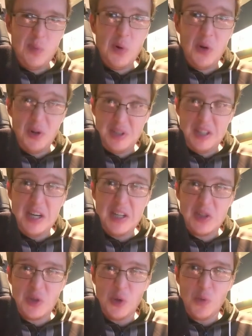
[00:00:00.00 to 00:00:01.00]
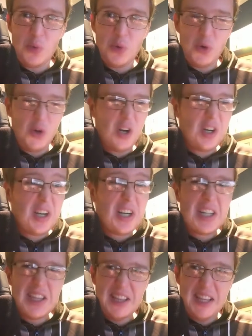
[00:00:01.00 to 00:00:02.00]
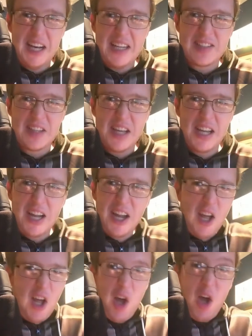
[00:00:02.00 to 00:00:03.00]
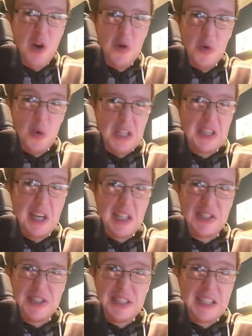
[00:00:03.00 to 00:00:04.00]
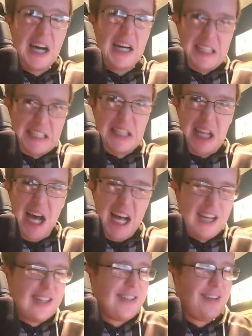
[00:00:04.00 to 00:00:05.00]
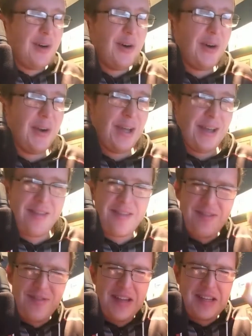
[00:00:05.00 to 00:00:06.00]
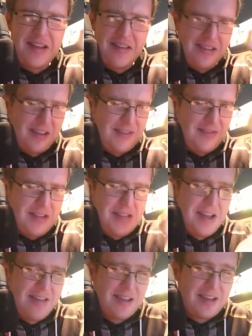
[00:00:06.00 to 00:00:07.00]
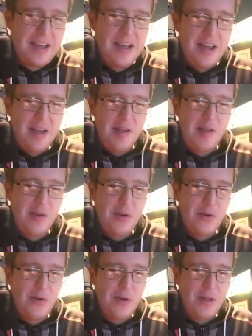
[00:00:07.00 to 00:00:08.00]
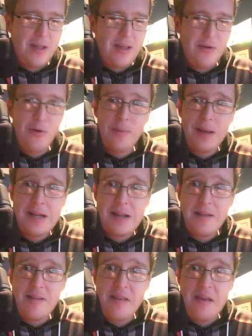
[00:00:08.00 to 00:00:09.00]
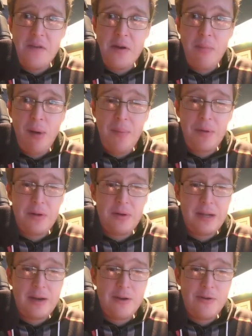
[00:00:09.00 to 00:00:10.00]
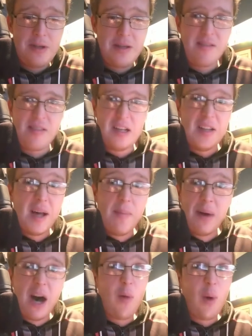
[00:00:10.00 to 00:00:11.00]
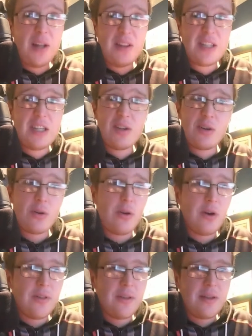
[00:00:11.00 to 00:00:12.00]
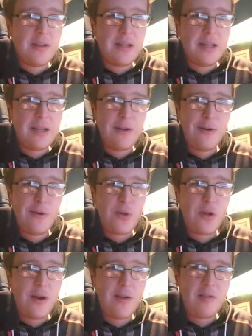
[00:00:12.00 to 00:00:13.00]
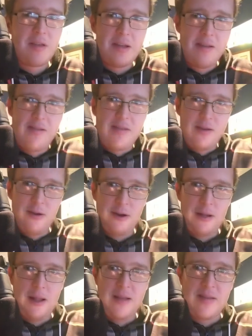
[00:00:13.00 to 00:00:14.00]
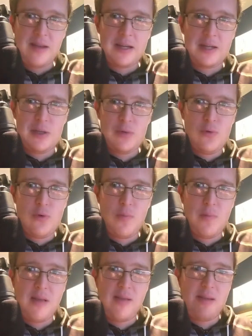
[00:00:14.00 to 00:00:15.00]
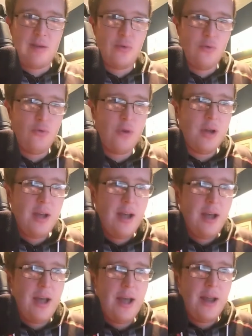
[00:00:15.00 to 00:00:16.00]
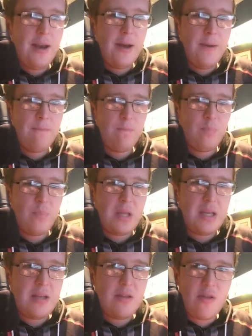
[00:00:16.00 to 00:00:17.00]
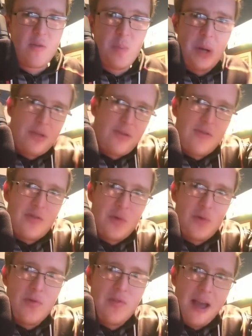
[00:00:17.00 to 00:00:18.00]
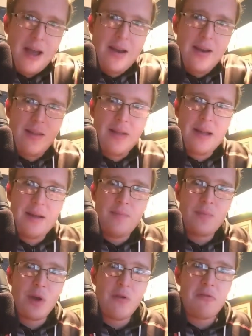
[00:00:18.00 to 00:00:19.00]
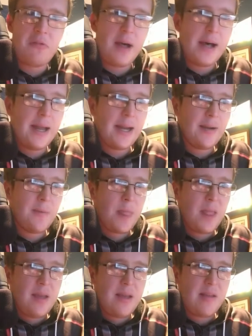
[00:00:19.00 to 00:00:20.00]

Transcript: Mo daijoubu. Naze watashi ga kita. Oh yes, fantastic, fantastic. So, All Might is a very popular hero. He is the #1 hero on the hero chart. He is your classic, huge, muscly dude, and he just punches dudes and they go flying.